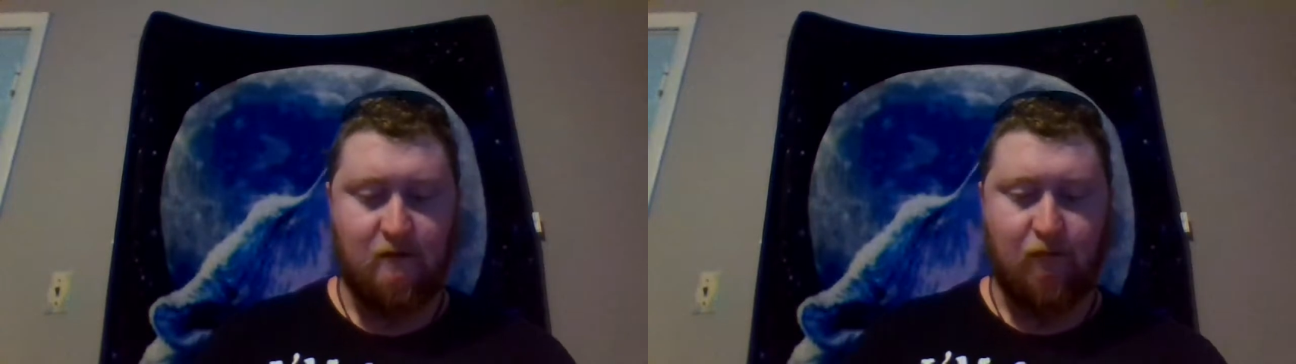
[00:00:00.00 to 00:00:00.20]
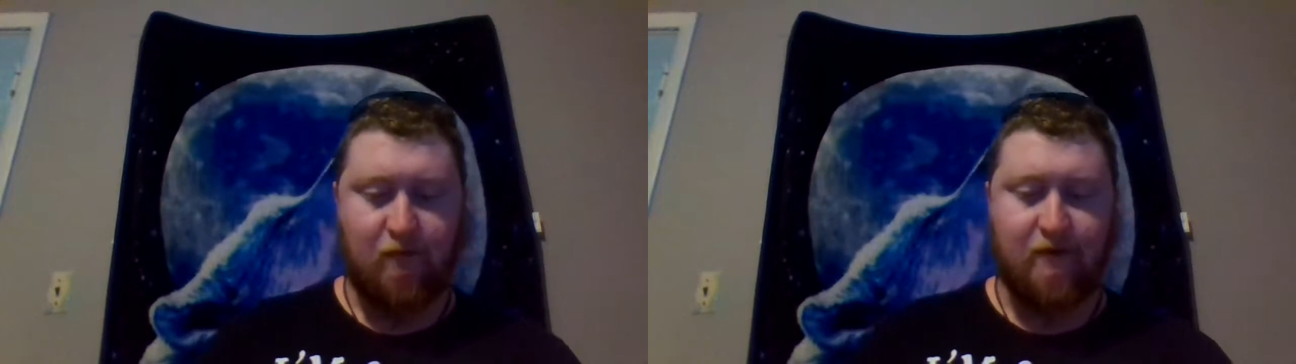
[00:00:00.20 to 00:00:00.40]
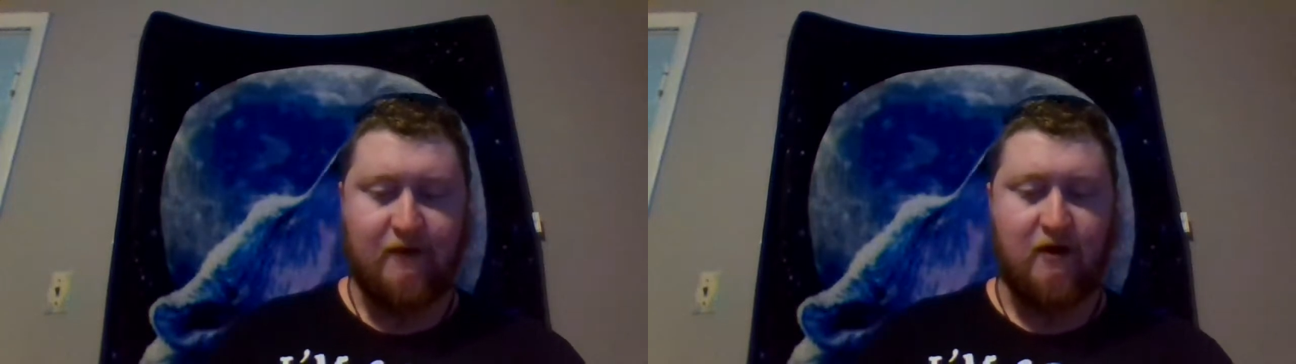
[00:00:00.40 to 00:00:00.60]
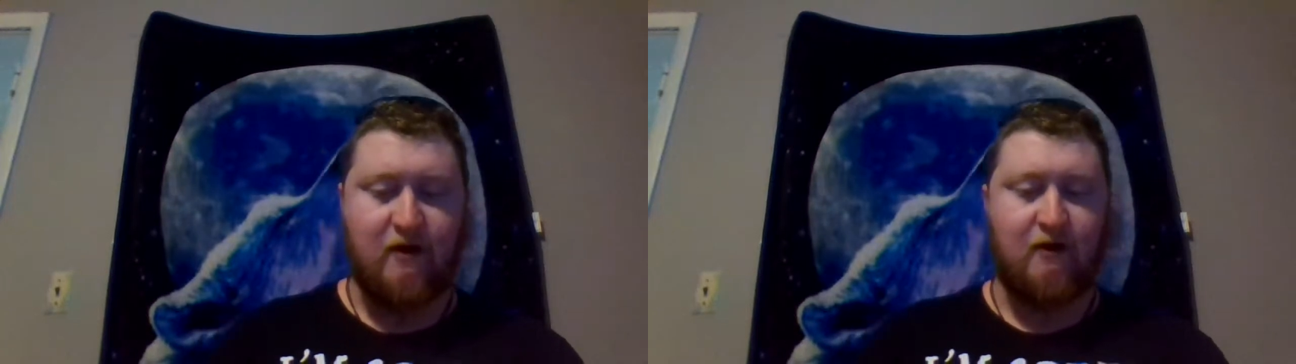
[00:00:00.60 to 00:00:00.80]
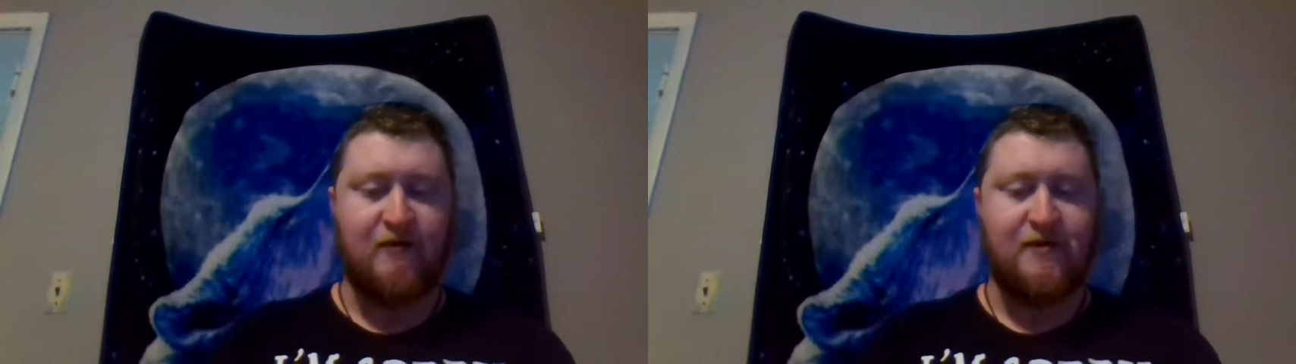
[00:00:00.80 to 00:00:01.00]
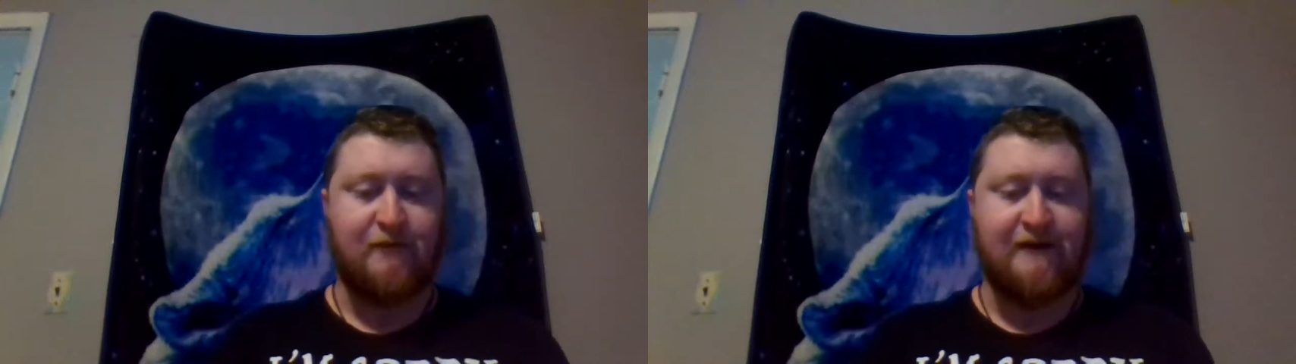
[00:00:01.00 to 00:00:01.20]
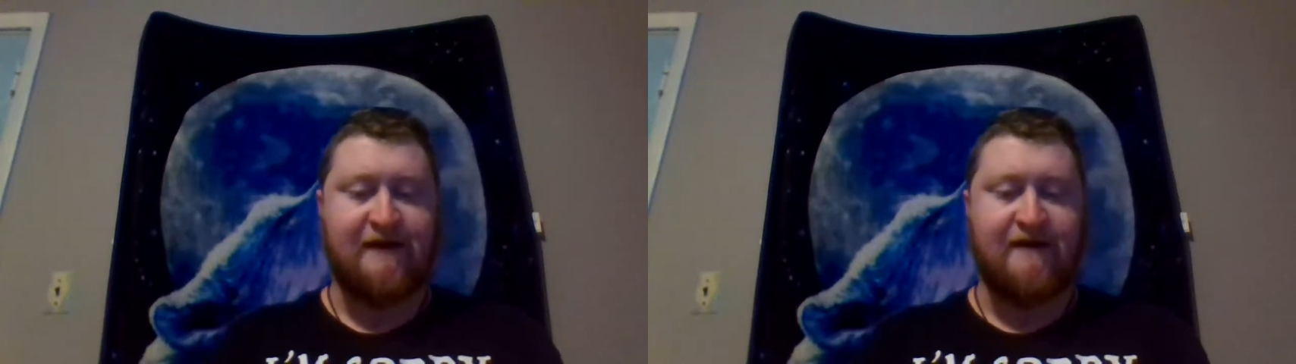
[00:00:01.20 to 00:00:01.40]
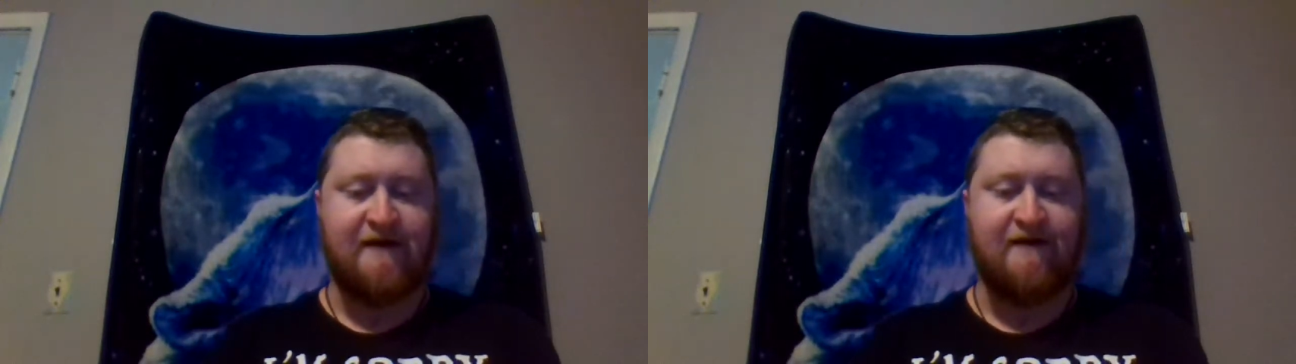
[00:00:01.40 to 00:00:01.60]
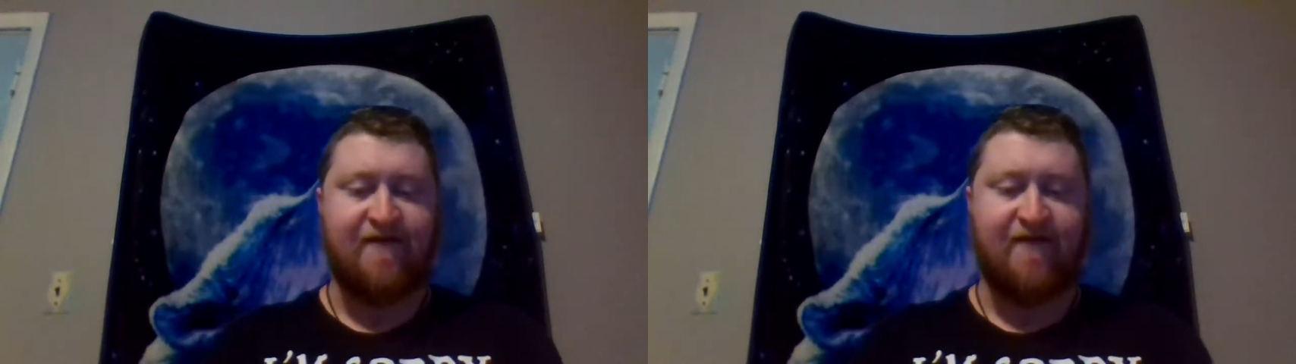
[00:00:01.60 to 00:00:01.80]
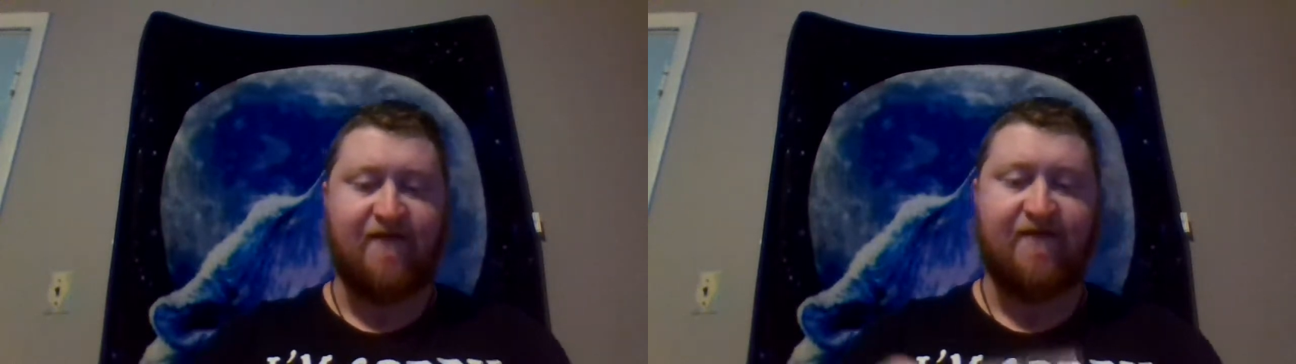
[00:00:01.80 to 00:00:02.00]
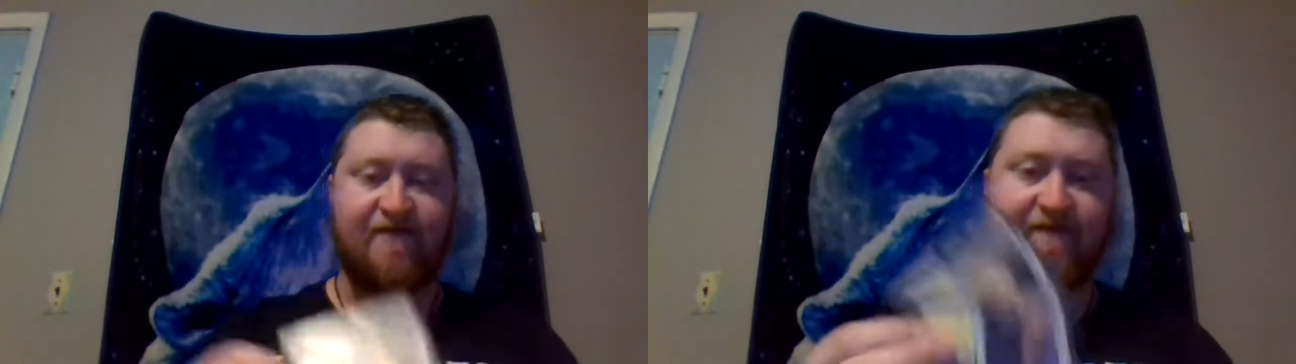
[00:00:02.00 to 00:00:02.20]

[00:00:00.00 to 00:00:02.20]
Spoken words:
We run all 3 of